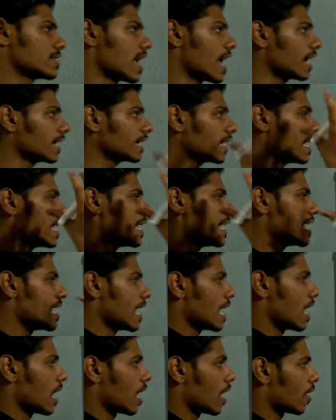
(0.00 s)
is that
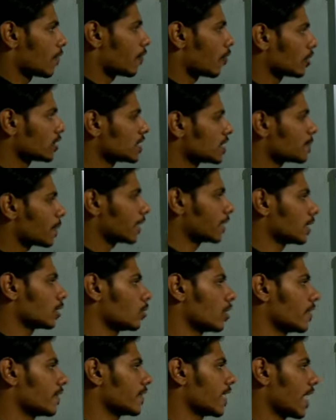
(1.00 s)
for this
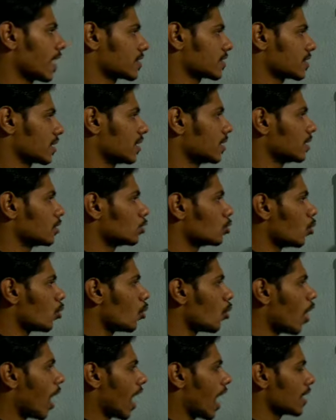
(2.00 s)
particular reaction
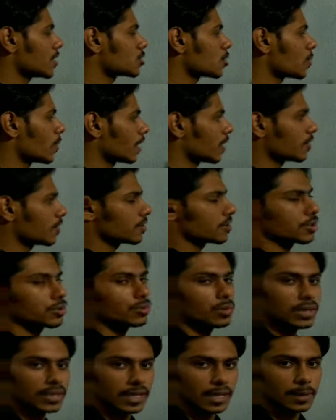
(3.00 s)
no isomerization
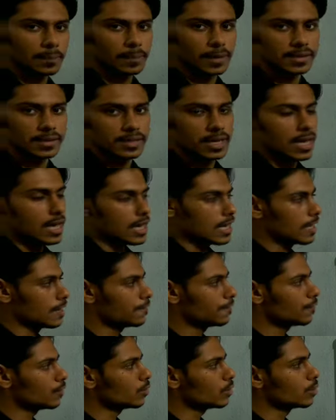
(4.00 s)
will take place.
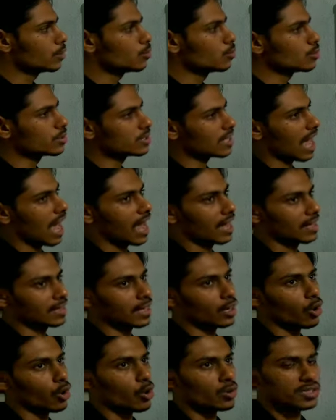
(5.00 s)
If you use
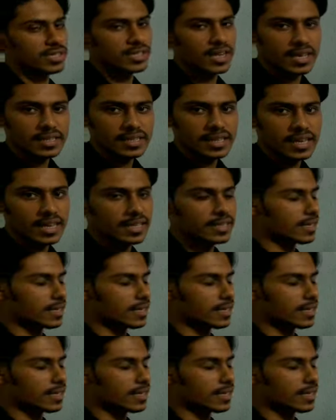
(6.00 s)
other oxidizing